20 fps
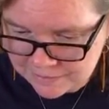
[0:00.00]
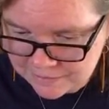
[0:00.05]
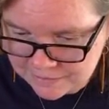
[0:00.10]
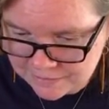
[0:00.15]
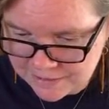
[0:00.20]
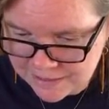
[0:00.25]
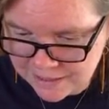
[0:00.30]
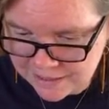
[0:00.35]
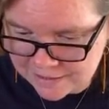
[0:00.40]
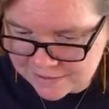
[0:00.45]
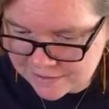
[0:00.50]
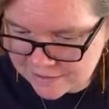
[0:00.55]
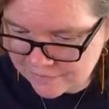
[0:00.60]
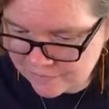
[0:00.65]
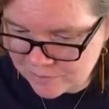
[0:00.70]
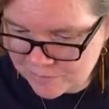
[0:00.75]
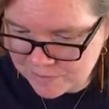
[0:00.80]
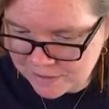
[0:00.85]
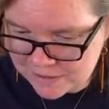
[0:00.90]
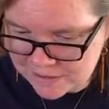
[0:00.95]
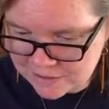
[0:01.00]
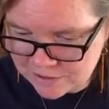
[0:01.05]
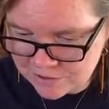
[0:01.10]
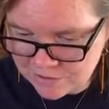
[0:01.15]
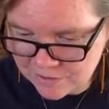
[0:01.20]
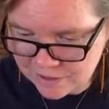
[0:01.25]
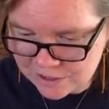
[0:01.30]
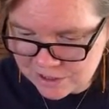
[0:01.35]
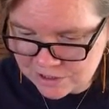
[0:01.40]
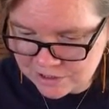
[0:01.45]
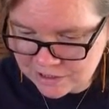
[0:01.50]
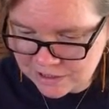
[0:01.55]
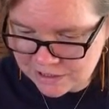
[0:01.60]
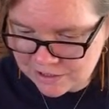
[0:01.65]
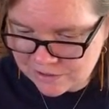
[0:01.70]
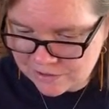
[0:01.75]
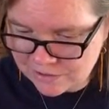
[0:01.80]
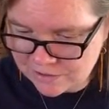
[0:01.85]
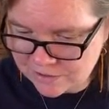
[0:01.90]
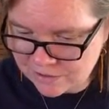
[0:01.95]
Yes, everybody's
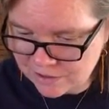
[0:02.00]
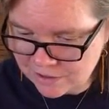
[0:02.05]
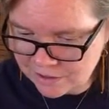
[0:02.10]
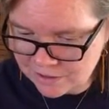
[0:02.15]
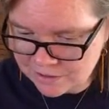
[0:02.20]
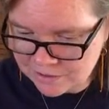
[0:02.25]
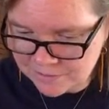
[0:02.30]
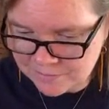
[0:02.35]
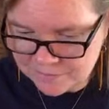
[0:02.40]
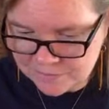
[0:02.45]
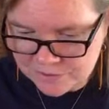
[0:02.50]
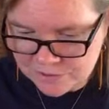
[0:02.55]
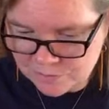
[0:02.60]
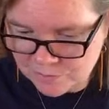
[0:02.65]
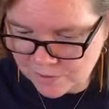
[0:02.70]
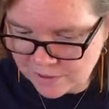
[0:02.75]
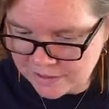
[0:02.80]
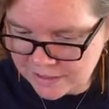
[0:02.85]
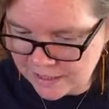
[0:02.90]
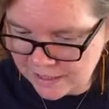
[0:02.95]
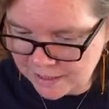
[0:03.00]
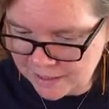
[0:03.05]
congratulating Swati.